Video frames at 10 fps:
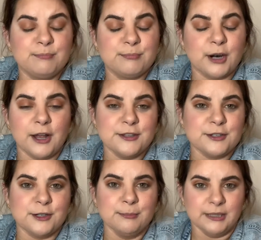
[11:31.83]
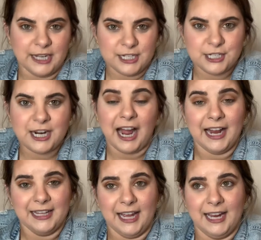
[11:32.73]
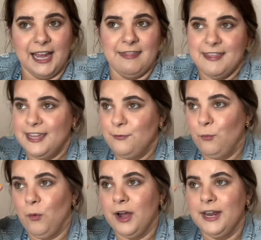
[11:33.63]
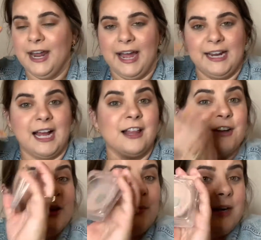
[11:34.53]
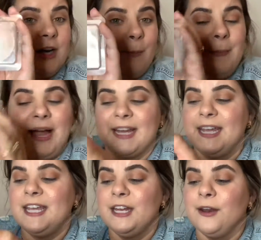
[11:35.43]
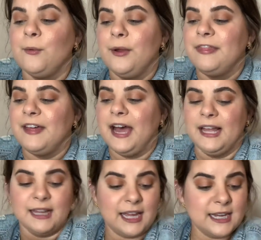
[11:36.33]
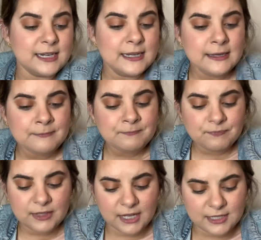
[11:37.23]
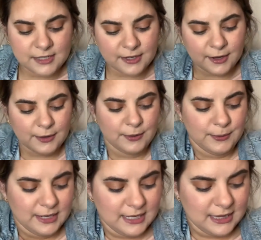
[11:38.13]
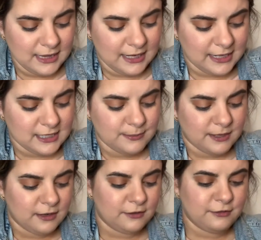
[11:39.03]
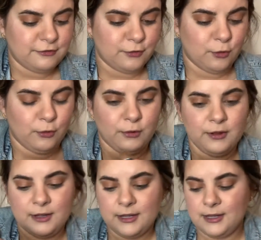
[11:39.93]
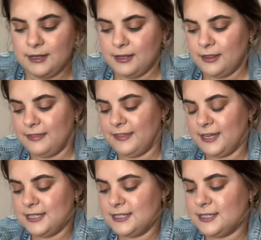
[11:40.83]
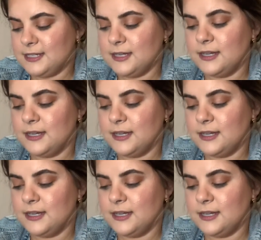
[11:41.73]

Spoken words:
bronzer, blush, highlight, and then one eye color, and we're gonna go back in with the highlight. And so let me look for this.